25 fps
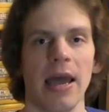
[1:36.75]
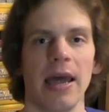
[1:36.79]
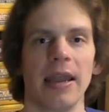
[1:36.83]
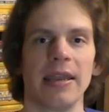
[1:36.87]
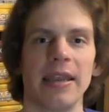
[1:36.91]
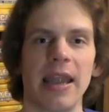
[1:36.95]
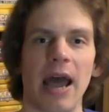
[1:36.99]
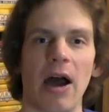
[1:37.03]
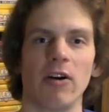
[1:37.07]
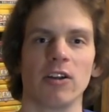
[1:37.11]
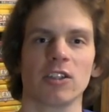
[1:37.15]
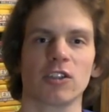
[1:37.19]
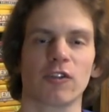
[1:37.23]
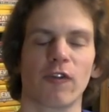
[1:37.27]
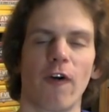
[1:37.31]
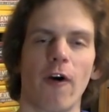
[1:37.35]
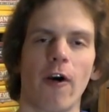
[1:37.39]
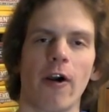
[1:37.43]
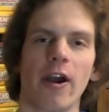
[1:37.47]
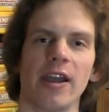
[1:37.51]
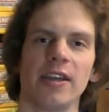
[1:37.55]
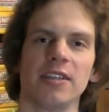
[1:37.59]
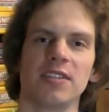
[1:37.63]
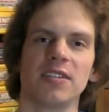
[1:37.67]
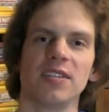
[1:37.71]
Now as
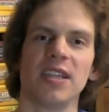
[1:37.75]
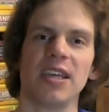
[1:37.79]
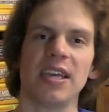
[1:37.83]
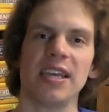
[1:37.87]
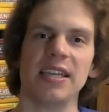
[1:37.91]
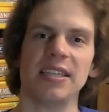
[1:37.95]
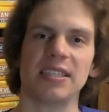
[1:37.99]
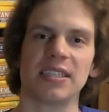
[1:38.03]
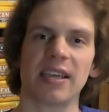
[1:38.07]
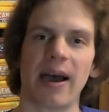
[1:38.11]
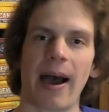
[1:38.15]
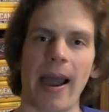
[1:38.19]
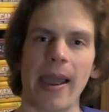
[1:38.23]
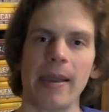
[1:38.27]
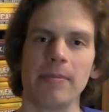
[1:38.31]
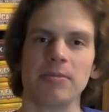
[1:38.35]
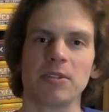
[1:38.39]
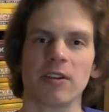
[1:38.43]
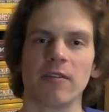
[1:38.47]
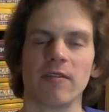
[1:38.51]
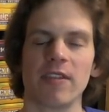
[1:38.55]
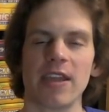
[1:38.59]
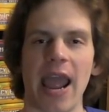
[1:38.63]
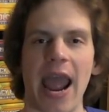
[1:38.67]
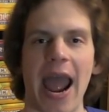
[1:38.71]
far as the
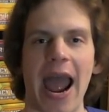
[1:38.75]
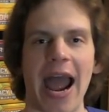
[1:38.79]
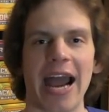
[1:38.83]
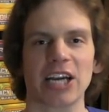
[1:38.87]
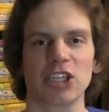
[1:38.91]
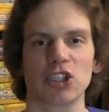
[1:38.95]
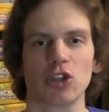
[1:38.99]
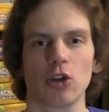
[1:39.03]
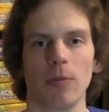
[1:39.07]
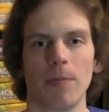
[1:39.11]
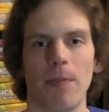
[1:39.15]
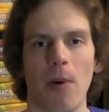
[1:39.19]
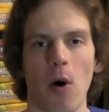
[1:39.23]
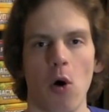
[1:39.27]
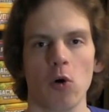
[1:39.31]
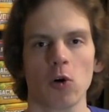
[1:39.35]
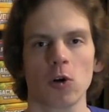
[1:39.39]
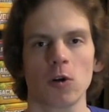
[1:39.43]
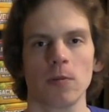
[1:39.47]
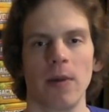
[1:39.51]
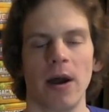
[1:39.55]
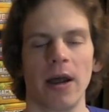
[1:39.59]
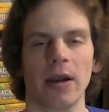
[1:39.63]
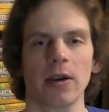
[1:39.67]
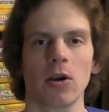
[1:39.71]
types of the actual
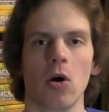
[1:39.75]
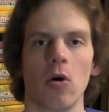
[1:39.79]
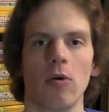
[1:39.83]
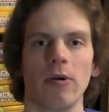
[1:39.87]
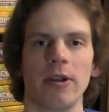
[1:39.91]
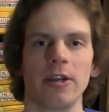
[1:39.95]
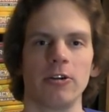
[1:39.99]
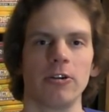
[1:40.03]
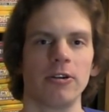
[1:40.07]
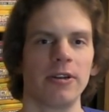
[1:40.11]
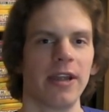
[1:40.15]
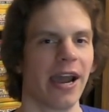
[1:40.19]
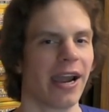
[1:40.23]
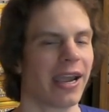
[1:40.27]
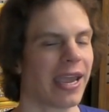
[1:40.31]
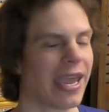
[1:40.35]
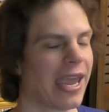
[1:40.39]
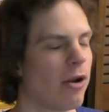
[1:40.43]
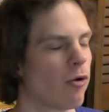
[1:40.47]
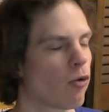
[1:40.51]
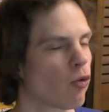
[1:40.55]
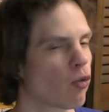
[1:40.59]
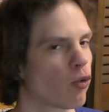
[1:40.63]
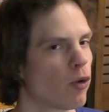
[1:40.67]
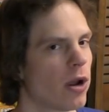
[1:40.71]
Pokemon go in your deck,
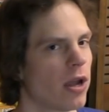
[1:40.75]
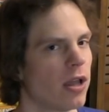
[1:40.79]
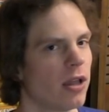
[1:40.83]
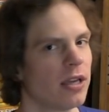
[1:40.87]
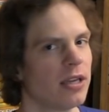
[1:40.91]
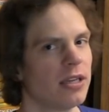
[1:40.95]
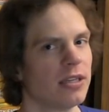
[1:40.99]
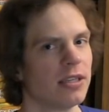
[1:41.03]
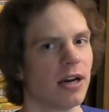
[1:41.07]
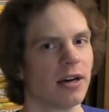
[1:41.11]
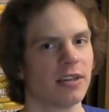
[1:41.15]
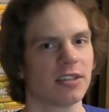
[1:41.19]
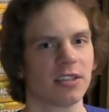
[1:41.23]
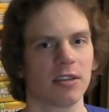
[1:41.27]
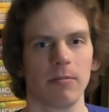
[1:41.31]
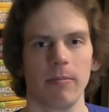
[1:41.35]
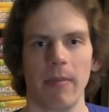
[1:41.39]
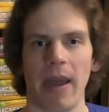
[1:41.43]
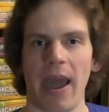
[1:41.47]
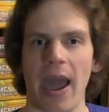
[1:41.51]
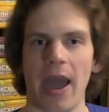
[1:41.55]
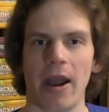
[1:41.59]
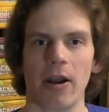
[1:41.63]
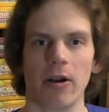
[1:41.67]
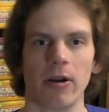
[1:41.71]
it really doesn't
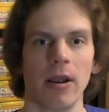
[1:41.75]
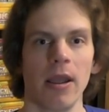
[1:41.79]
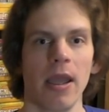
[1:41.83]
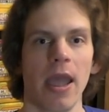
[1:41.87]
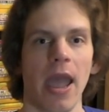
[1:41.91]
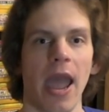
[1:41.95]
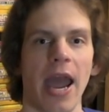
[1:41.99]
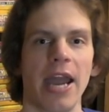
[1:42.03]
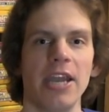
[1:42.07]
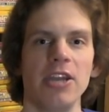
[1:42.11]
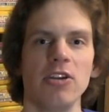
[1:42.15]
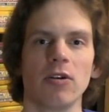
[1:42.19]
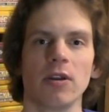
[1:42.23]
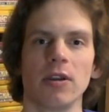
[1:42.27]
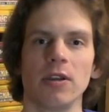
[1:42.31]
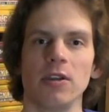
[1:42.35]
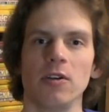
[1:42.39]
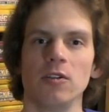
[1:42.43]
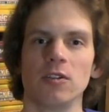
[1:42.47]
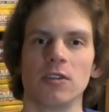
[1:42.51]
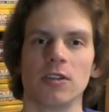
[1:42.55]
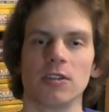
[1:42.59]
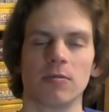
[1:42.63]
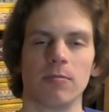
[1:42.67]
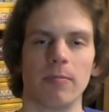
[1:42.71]
matter, and you can
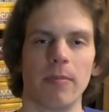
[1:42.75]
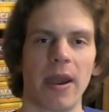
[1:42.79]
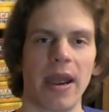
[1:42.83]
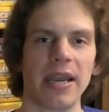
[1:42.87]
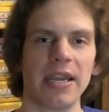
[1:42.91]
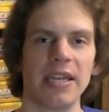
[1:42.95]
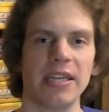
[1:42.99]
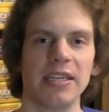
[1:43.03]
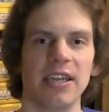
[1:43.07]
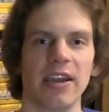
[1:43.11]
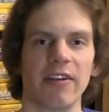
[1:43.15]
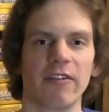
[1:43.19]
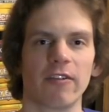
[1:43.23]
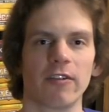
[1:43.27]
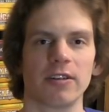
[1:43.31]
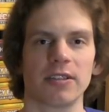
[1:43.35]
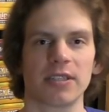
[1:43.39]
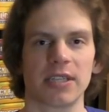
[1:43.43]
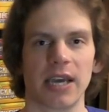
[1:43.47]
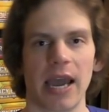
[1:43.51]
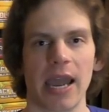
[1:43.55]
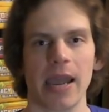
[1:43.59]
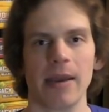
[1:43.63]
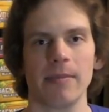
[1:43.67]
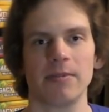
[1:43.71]
use as many different
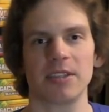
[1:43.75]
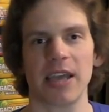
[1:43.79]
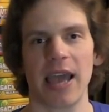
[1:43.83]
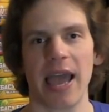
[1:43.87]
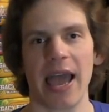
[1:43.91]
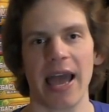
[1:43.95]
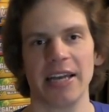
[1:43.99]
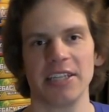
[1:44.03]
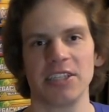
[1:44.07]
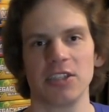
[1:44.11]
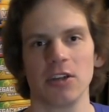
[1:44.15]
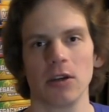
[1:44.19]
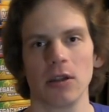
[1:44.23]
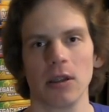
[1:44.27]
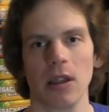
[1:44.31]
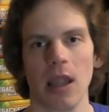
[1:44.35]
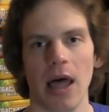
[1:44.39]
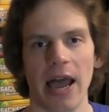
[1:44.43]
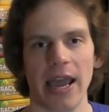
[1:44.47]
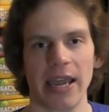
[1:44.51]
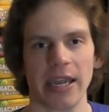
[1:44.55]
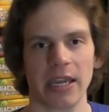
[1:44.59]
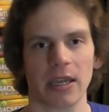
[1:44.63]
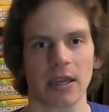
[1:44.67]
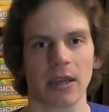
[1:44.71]
types as you'd
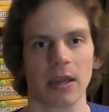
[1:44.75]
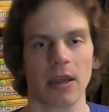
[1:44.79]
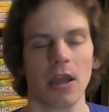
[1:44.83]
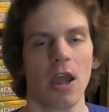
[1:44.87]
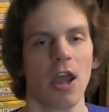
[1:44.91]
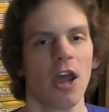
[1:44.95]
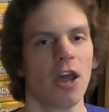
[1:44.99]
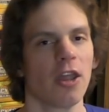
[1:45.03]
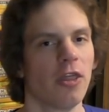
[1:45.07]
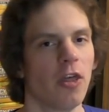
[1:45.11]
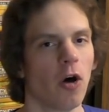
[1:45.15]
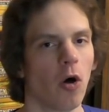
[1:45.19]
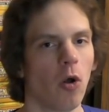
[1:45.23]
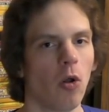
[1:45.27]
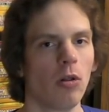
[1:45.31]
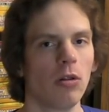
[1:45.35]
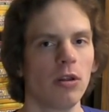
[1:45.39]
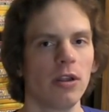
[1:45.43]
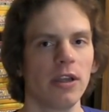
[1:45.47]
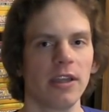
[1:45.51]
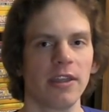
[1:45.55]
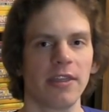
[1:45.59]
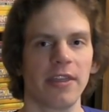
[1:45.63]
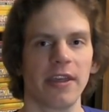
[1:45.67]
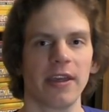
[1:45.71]
like. The
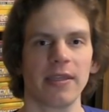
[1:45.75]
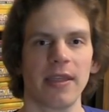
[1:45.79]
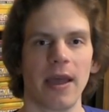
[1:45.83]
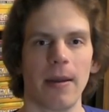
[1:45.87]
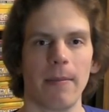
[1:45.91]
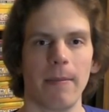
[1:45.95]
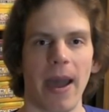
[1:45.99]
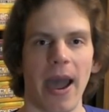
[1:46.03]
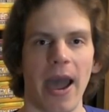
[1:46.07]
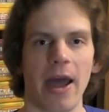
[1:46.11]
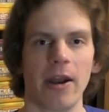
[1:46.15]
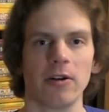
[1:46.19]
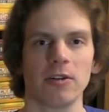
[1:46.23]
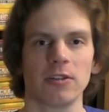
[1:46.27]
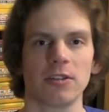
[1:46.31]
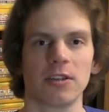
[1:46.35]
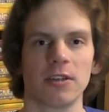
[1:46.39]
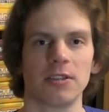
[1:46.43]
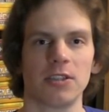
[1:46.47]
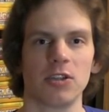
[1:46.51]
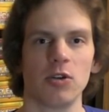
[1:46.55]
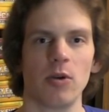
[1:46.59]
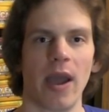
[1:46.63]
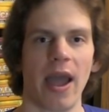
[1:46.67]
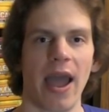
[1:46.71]
only thing that matters
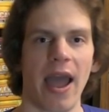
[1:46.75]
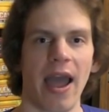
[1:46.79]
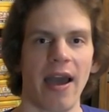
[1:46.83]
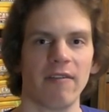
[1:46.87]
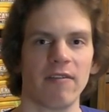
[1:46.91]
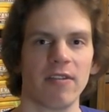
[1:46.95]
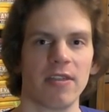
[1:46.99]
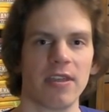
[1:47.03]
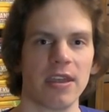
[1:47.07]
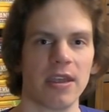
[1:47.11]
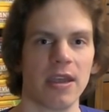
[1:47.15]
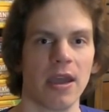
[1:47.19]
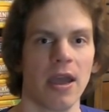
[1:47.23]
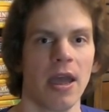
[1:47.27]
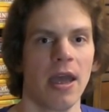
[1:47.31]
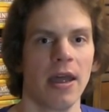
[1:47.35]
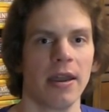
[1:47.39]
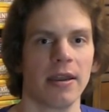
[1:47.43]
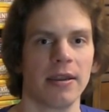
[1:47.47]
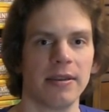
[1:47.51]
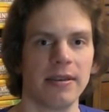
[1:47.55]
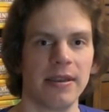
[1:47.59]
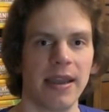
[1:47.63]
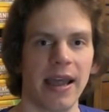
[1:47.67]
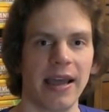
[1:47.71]
is you have the
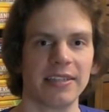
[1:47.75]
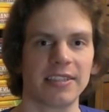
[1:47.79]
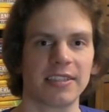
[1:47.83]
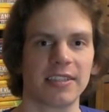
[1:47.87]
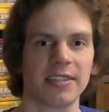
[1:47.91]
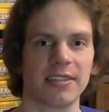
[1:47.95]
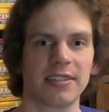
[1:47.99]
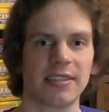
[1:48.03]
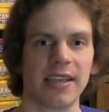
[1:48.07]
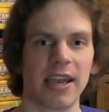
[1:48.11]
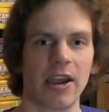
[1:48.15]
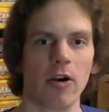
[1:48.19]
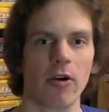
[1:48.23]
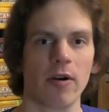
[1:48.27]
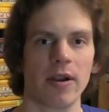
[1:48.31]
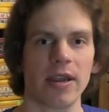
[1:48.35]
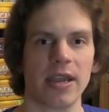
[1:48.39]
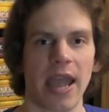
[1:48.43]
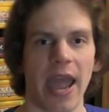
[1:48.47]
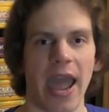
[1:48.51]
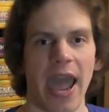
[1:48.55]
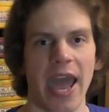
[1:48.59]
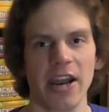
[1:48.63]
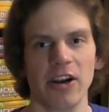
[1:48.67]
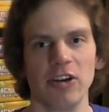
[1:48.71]

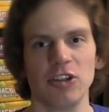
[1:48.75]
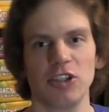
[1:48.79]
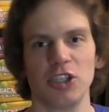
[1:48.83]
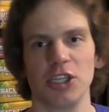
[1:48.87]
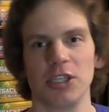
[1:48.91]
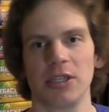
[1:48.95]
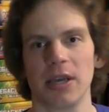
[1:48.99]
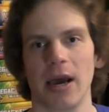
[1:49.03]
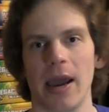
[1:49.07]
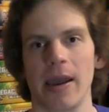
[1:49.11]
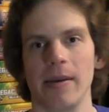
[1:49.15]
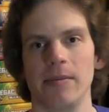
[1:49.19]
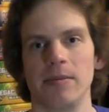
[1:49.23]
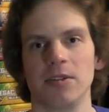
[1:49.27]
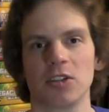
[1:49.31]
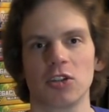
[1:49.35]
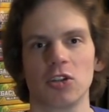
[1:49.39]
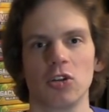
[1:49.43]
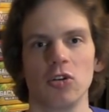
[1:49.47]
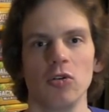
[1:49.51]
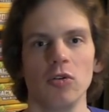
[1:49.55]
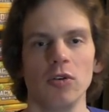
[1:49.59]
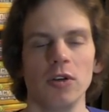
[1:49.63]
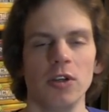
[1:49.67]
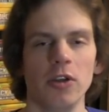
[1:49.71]
necessary energy types
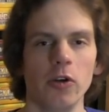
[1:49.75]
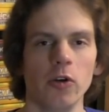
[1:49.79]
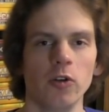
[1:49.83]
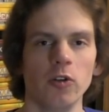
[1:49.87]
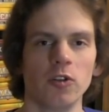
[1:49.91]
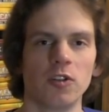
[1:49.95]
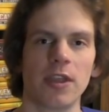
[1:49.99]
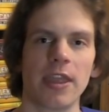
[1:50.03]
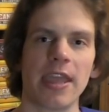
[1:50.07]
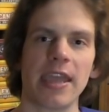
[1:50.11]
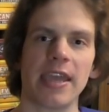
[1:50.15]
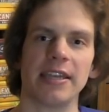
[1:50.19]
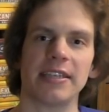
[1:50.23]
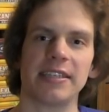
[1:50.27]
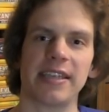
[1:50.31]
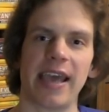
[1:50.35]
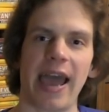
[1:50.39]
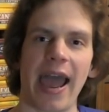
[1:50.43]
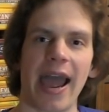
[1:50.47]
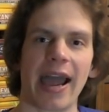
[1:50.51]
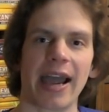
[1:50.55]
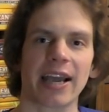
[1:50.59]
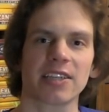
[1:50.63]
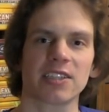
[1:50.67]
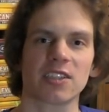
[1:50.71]
to use the
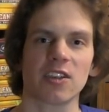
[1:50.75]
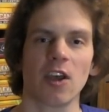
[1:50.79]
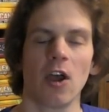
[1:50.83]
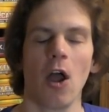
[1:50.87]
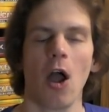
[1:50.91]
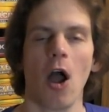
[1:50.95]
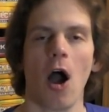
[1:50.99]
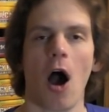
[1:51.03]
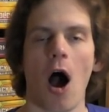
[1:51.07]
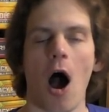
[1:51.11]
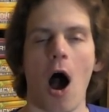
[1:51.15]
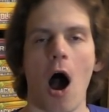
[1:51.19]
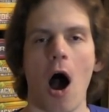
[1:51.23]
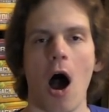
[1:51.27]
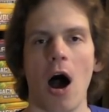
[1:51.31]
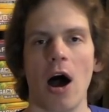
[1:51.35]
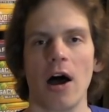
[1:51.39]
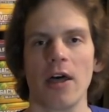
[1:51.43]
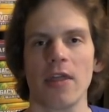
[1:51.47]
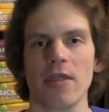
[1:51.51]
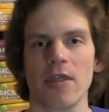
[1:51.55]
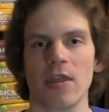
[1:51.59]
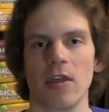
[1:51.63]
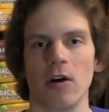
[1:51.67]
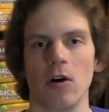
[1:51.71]
attacks
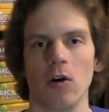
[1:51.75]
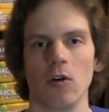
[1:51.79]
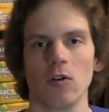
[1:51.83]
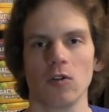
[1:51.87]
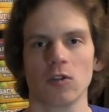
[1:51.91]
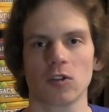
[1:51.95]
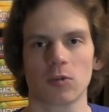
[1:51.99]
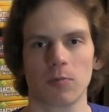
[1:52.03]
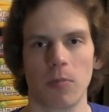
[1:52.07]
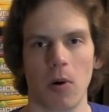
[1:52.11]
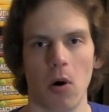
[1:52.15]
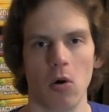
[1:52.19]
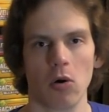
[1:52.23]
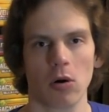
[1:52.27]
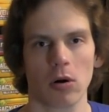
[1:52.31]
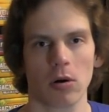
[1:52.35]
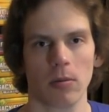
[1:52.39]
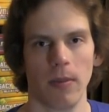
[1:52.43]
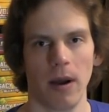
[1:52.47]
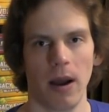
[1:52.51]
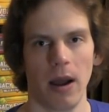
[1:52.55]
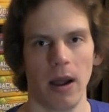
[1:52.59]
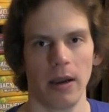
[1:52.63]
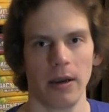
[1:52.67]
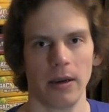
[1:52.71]
on those
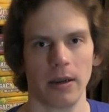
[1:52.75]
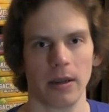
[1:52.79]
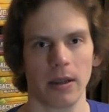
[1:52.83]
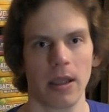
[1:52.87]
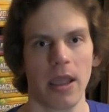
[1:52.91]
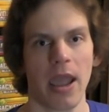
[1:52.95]
Pokemon.